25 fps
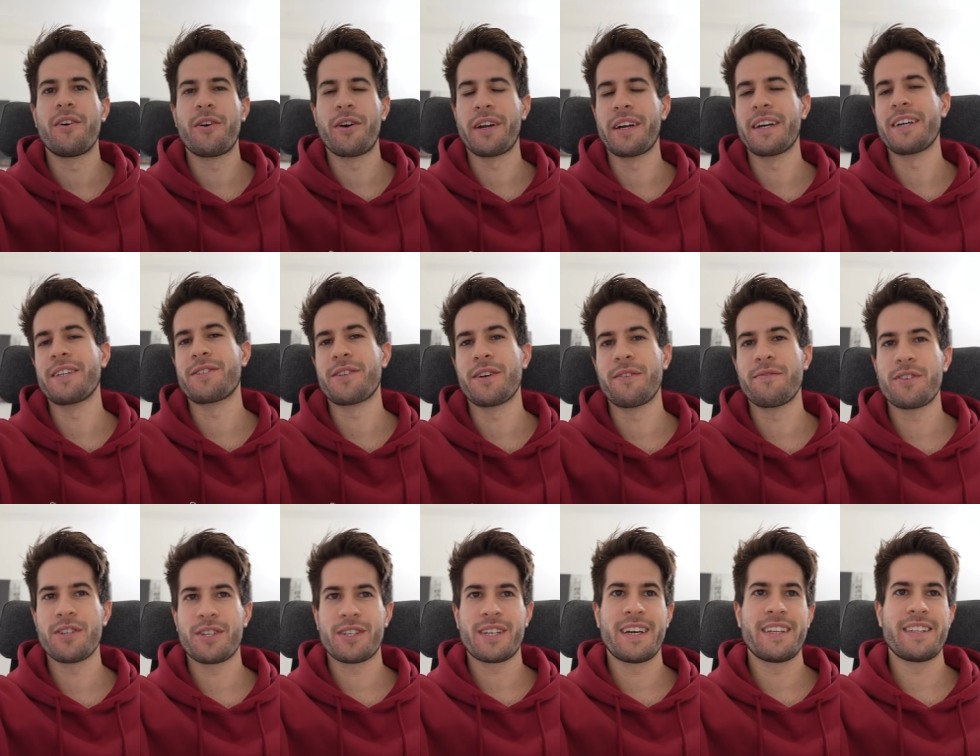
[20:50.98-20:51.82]
All right guys, so I've
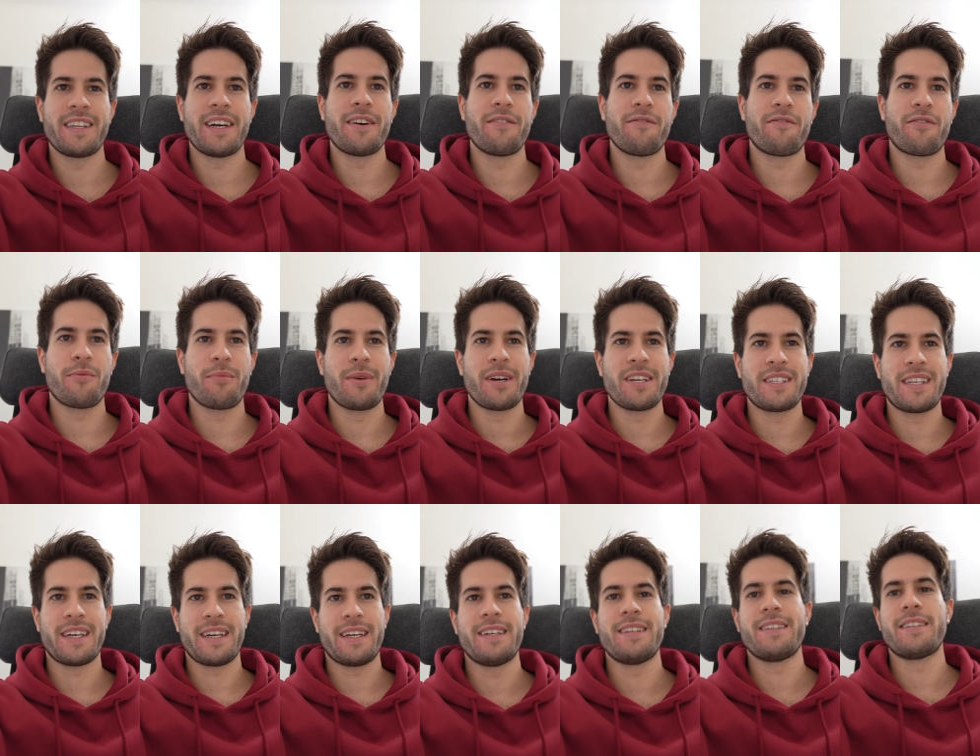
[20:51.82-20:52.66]
just sat down for my
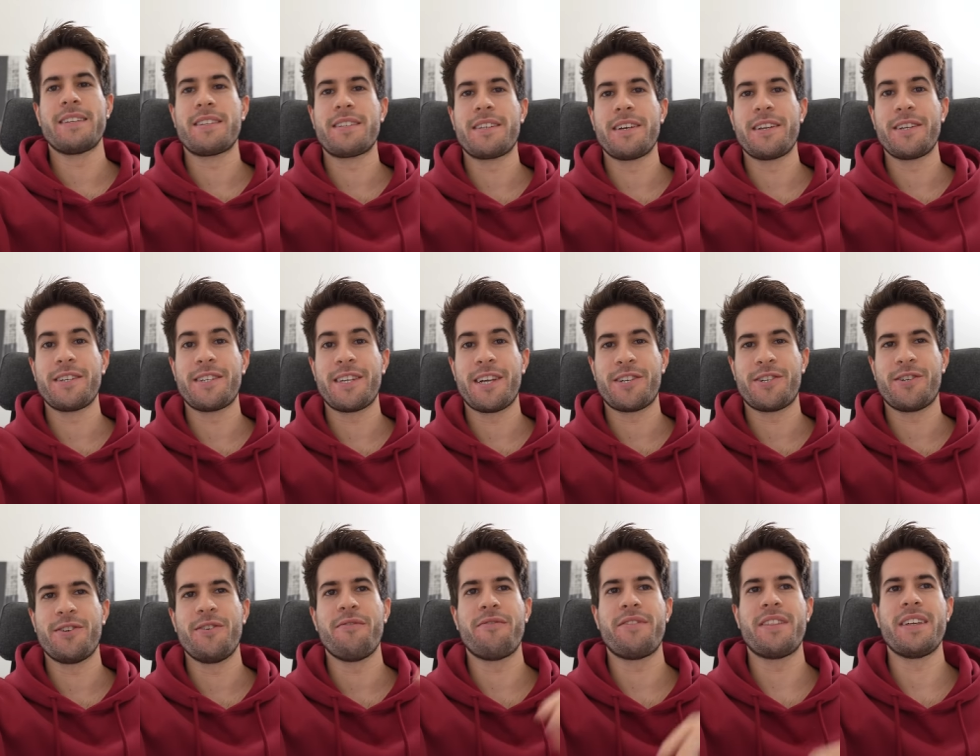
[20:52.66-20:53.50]
second study
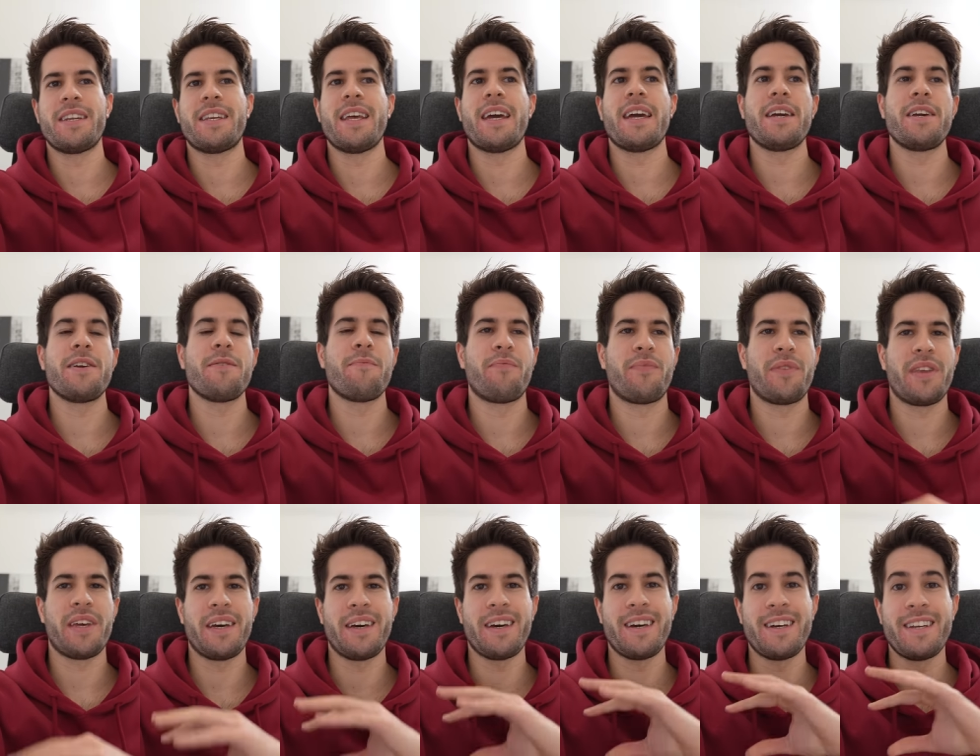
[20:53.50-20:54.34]
session of the day
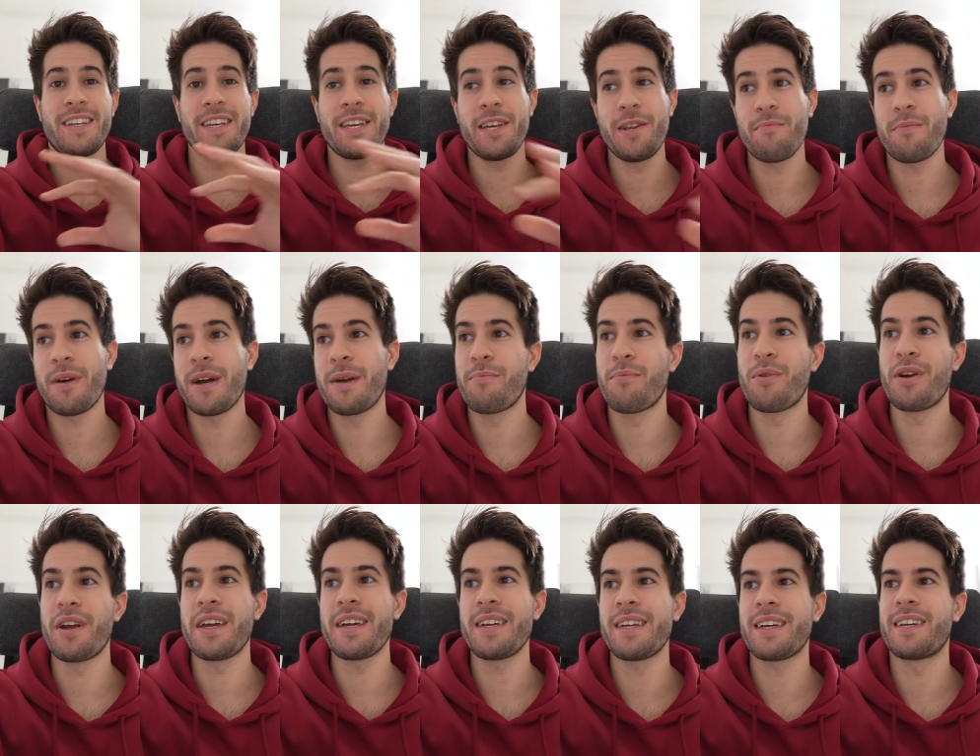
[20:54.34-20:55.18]
and in my
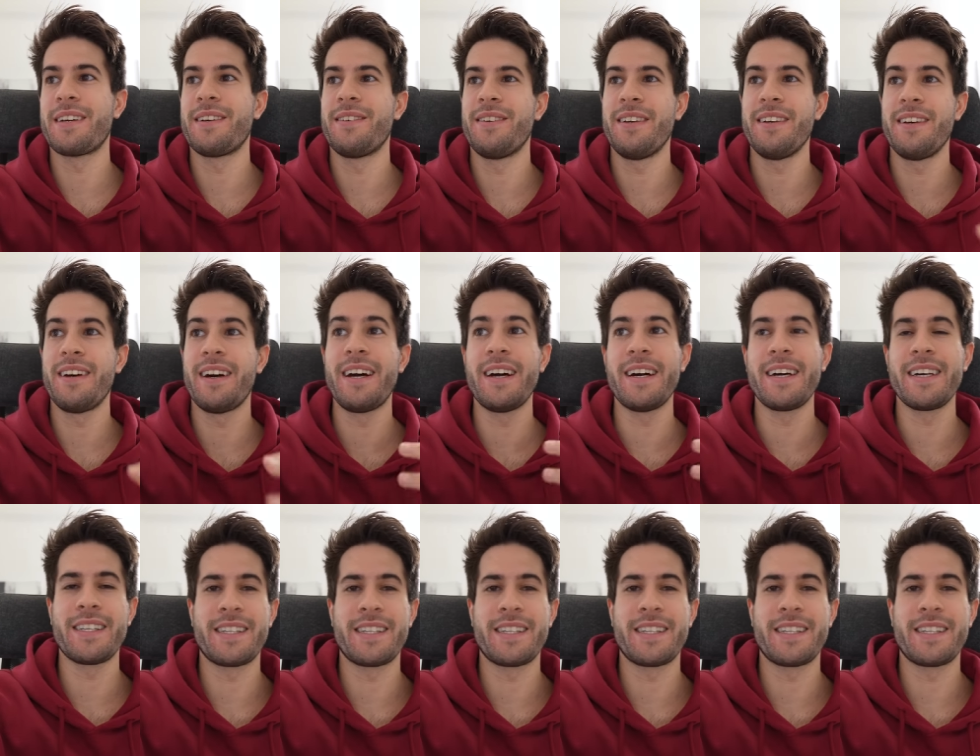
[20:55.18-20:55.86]
break, I